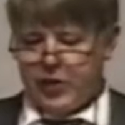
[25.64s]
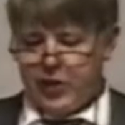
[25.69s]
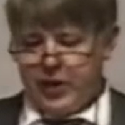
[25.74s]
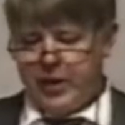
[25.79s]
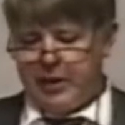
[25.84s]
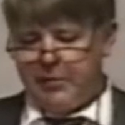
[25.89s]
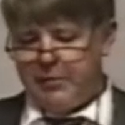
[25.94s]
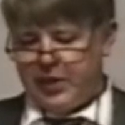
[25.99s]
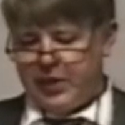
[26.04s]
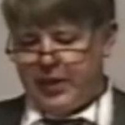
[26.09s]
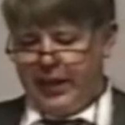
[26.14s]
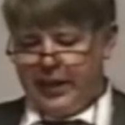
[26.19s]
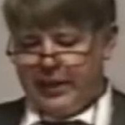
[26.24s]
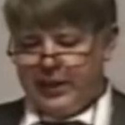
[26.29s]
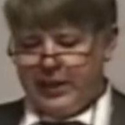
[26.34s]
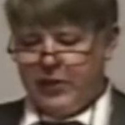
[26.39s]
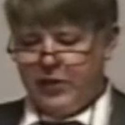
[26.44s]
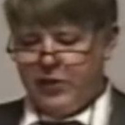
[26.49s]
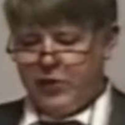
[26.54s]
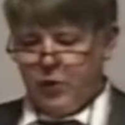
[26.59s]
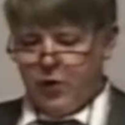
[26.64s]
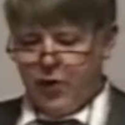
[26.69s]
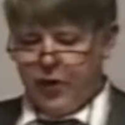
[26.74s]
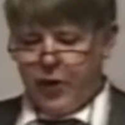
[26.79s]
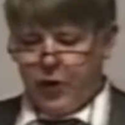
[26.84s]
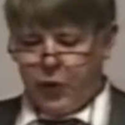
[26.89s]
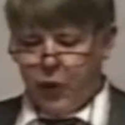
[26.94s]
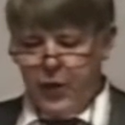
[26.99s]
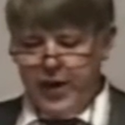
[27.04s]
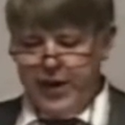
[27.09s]
circumstances where
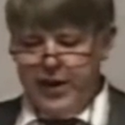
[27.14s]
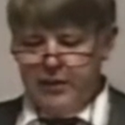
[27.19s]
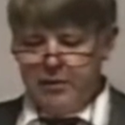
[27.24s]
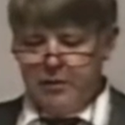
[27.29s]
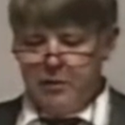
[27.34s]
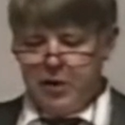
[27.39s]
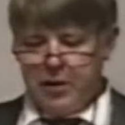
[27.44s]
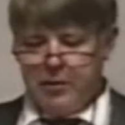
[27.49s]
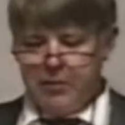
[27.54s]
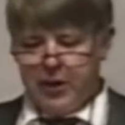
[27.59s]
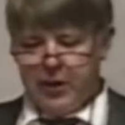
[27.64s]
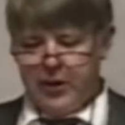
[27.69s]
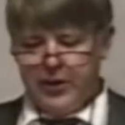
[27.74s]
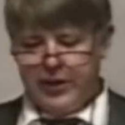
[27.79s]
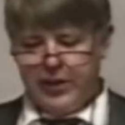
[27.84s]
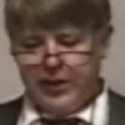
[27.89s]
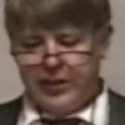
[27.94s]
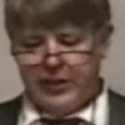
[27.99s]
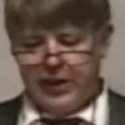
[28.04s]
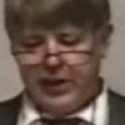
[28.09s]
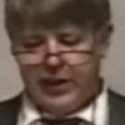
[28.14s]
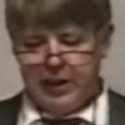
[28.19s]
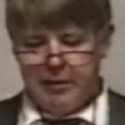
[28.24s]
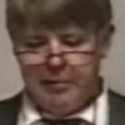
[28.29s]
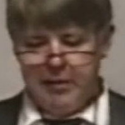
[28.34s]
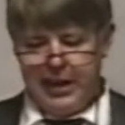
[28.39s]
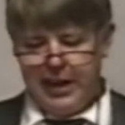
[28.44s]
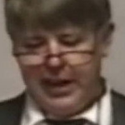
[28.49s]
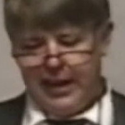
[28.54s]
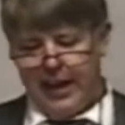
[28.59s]
3 or more persons are
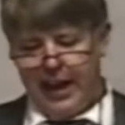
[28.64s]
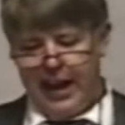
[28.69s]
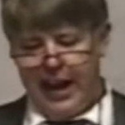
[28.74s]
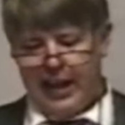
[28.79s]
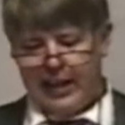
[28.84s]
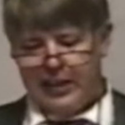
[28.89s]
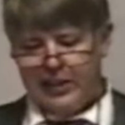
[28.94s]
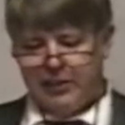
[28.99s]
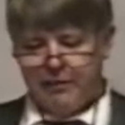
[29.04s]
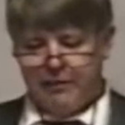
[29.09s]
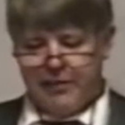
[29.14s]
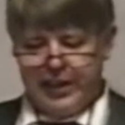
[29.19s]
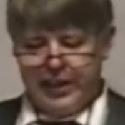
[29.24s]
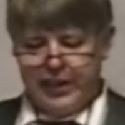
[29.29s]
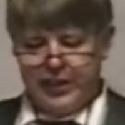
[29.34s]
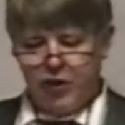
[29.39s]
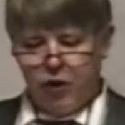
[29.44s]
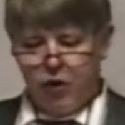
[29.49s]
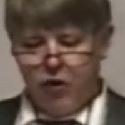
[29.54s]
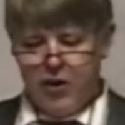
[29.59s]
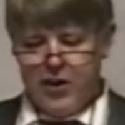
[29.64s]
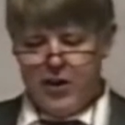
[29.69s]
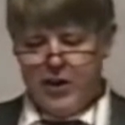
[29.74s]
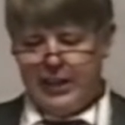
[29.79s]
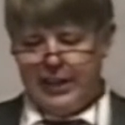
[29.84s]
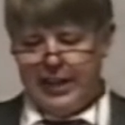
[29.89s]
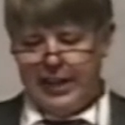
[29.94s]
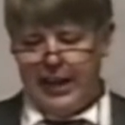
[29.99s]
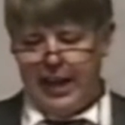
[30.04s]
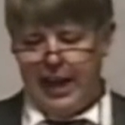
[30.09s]
committing acts of
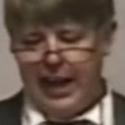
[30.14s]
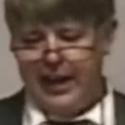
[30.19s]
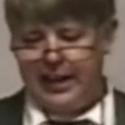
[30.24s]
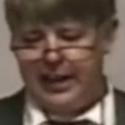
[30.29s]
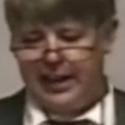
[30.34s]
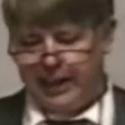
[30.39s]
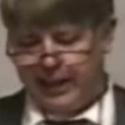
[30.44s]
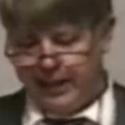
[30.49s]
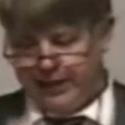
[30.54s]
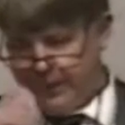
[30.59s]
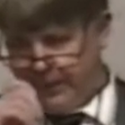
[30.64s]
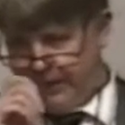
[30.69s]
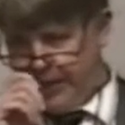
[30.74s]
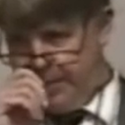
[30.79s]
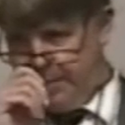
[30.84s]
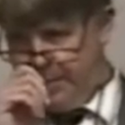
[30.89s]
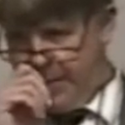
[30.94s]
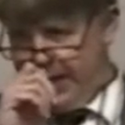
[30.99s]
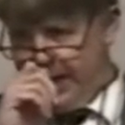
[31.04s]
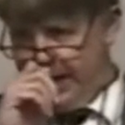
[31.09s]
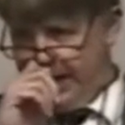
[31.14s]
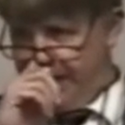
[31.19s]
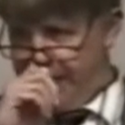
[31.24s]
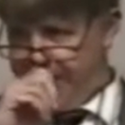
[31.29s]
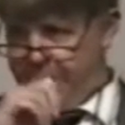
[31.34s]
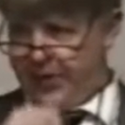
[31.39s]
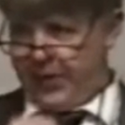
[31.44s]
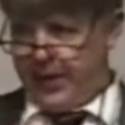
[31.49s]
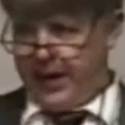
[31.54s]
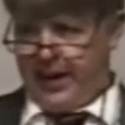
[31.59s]
disorderly conduct in the immediate
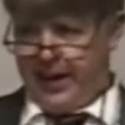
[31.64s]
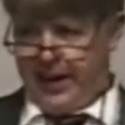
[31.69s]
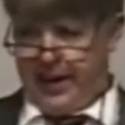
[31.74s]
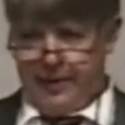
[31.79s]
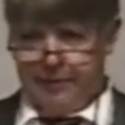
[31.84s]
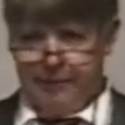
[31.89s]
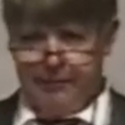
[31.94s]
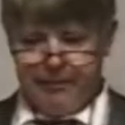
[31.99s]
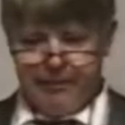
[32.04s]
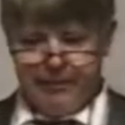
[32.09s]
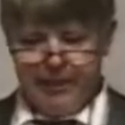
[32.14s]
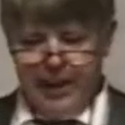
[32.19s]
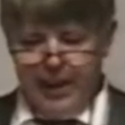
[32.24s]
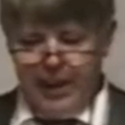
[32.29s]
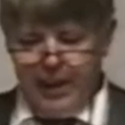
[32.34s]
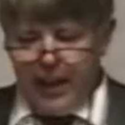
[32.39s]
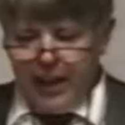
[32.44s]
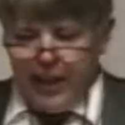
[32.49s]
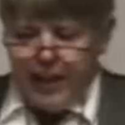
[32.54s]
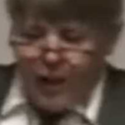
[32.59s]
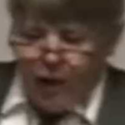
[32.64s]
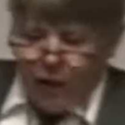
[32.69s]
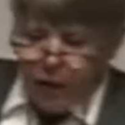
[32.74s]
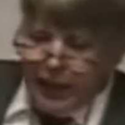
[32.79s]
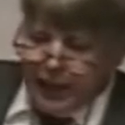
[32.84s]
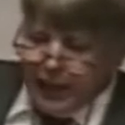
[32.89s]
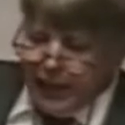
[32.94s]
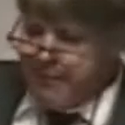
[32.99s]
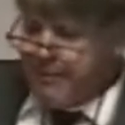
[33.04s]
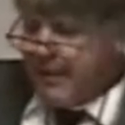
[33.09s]
vicinity.
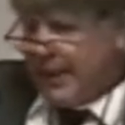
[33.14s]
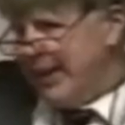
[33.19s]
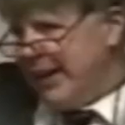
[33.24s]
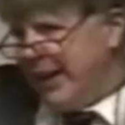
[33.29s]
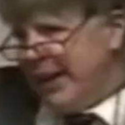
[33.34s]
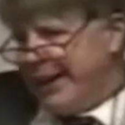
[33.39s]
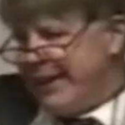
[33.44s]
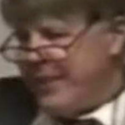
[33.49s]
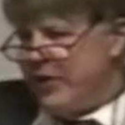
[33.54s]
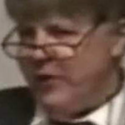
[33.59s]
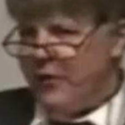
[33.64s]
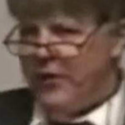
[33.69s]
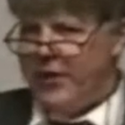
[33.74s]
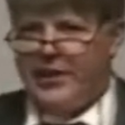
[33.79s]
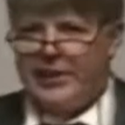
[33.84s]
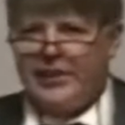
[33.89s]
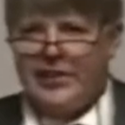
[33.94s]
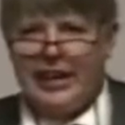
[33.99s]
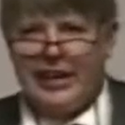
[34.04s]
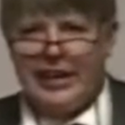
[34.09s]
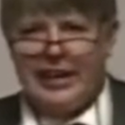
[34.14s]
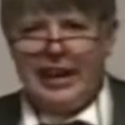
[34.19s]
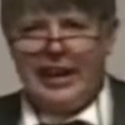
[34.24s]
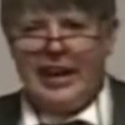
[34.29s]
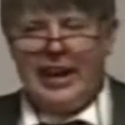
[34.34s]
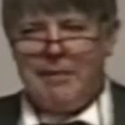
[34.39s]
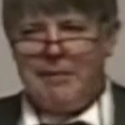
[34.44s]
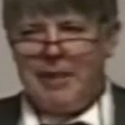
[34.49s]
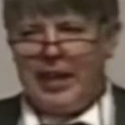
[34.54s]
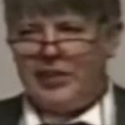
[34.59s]
Well, I guess an ordinance like that
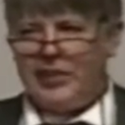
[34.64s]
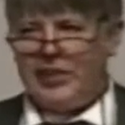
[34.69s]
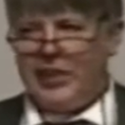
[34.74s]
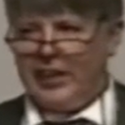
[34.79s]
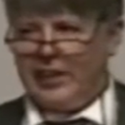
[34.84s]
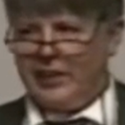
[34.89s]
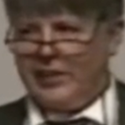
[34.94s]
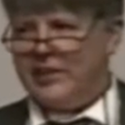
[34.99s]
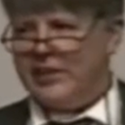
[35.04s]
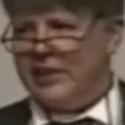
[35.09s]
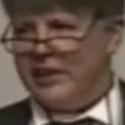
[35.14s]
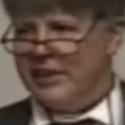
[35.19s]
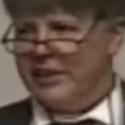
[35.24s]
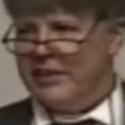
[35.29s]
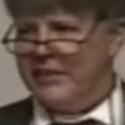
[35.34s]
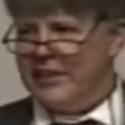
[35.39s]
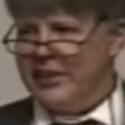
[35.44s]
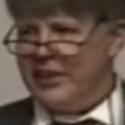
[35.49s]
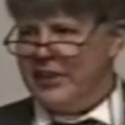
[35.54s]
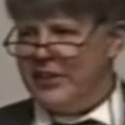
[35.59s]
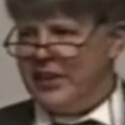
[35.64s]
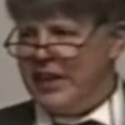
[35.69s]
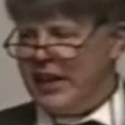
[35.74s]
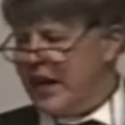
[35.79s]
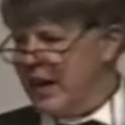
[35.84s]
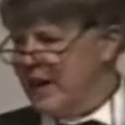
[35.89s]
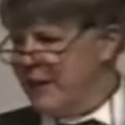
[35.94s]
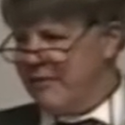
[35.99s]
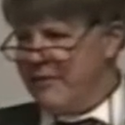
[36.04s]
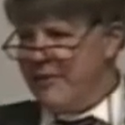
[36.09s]
kind of makes sense. You
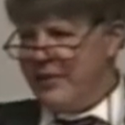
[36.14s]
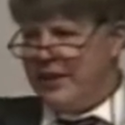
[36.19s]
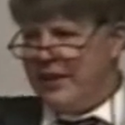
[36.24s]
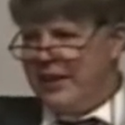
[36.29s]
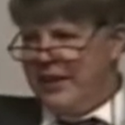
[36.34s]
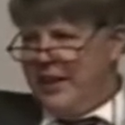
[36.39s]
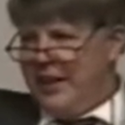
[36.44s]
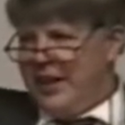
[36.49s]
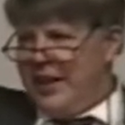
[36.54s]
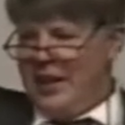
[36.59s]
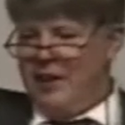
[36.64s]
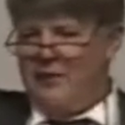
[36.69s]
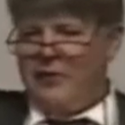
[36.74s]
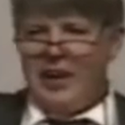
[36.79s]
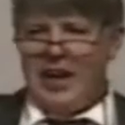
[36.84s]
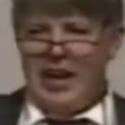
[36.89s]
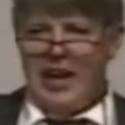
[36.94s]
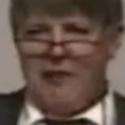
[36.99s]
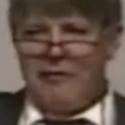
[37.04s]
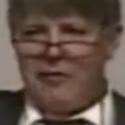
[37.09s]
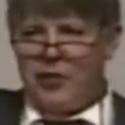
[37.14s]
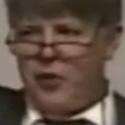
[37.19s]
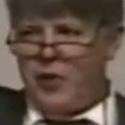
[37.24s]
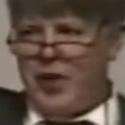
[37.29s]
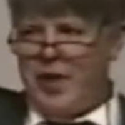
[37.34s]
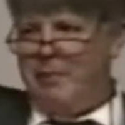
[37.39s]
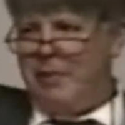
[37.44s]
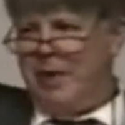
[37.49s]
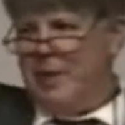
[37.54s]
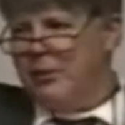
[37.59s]
know, if you have
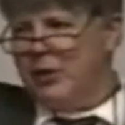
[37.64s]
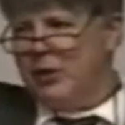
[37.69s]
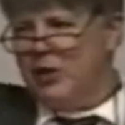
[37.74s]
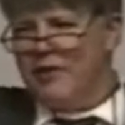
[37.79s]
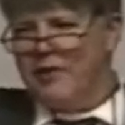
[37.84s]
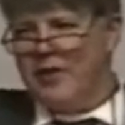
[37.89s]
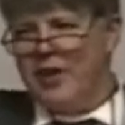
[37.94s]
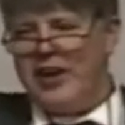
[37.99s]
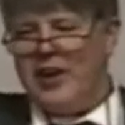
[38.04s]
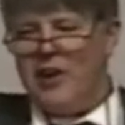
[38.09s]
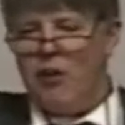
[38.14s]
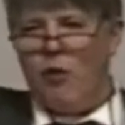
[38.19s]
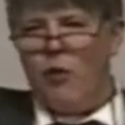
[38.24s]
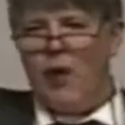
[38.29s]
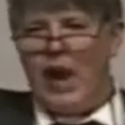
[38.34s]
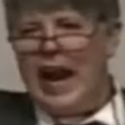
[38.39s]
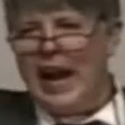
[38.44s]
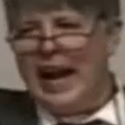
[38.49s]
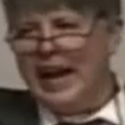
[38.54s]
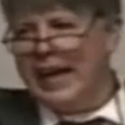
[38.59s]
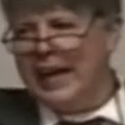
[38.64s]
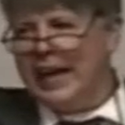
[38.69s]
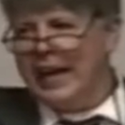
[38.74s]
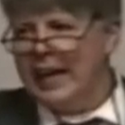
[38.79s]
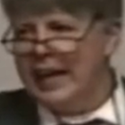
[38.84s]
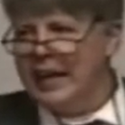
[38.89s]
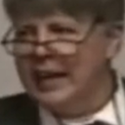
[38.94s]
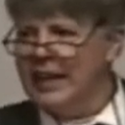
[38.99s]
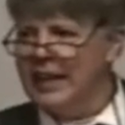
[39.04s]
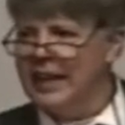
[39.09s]
3 people over here
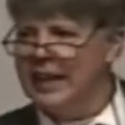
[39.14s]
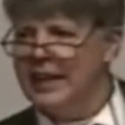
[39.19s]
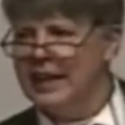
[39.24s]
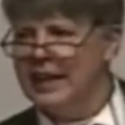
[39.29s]
rioting